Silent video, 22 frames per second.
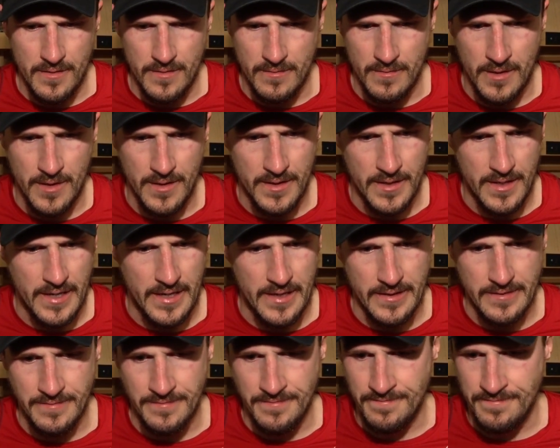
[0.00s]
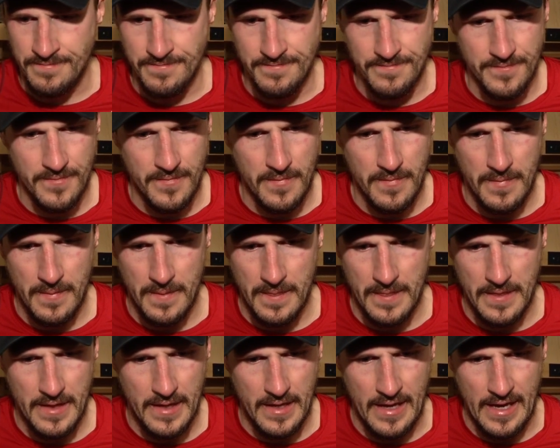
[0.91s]
one that I
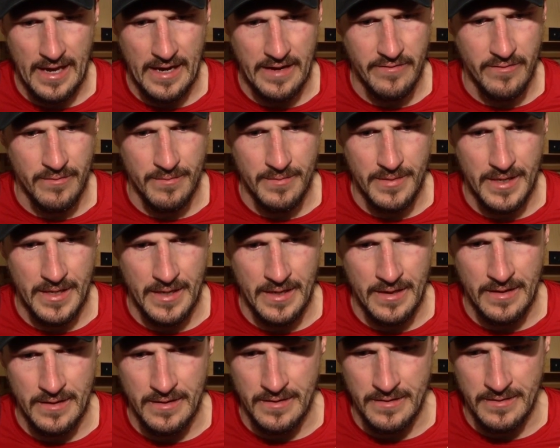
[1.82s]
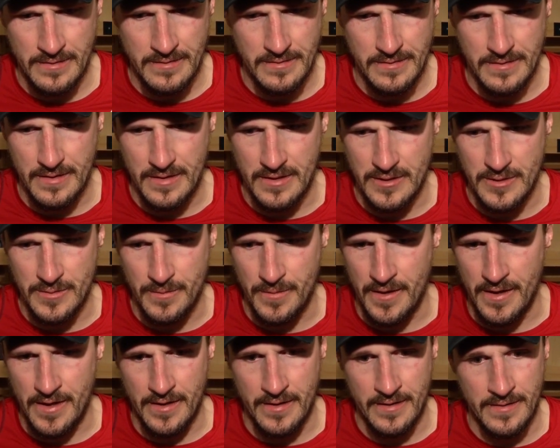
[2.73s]
can't even begin to
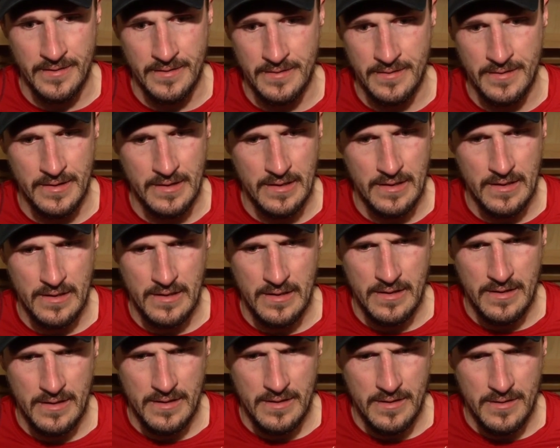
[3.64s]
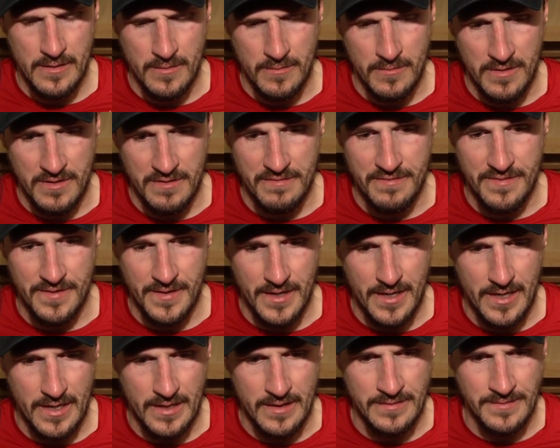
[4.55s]
explain. We've
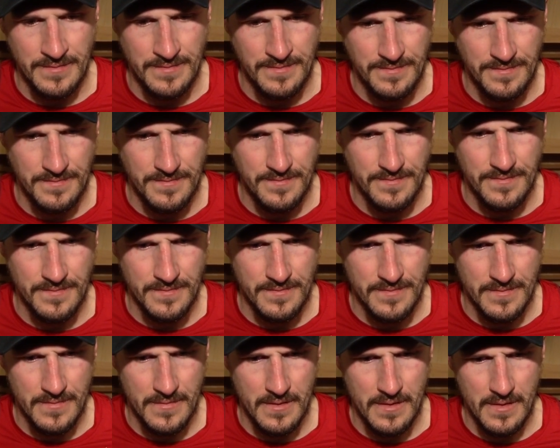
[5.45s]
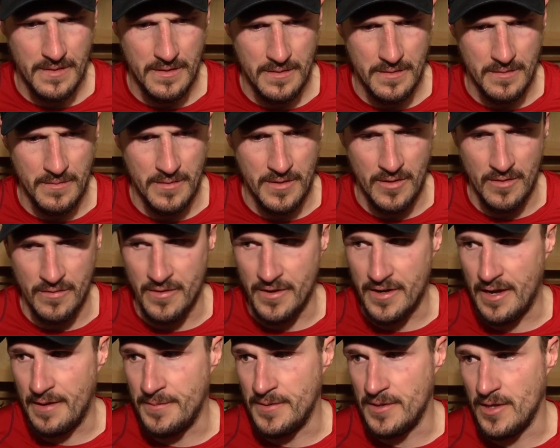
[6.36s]
uh, we
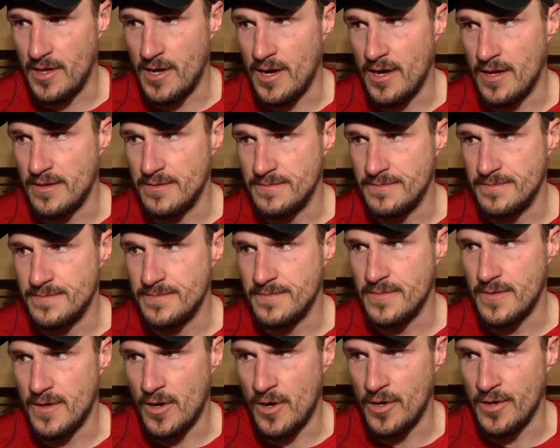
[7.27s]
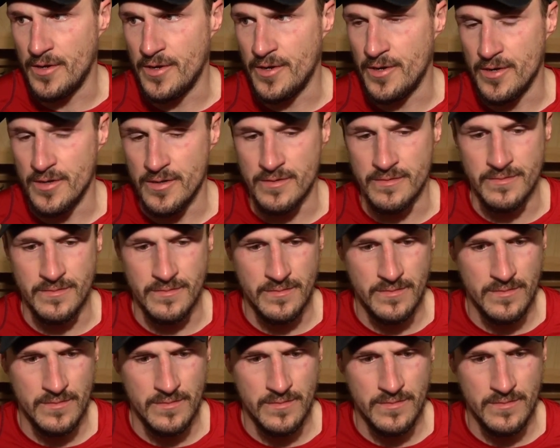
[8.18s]
overcame a lot all year, and